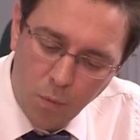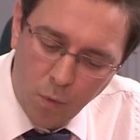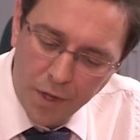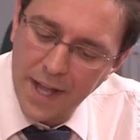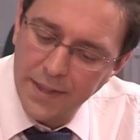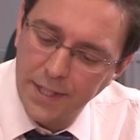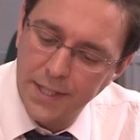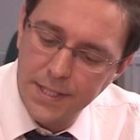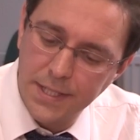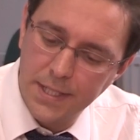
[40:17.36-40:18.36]
what that
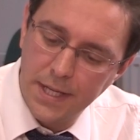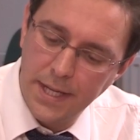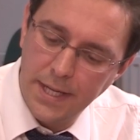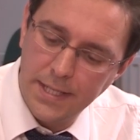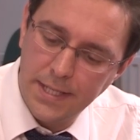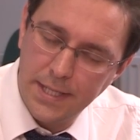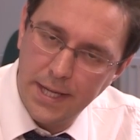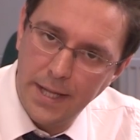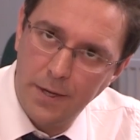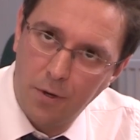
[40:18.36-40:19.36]
does is
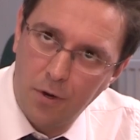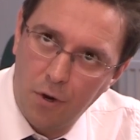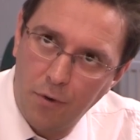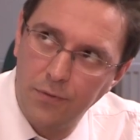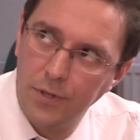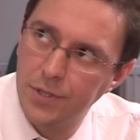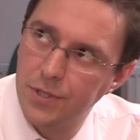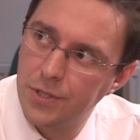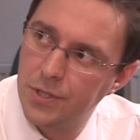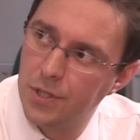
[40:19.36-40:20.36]
it
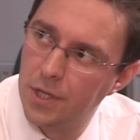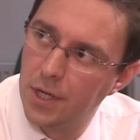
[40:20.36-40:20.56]
offers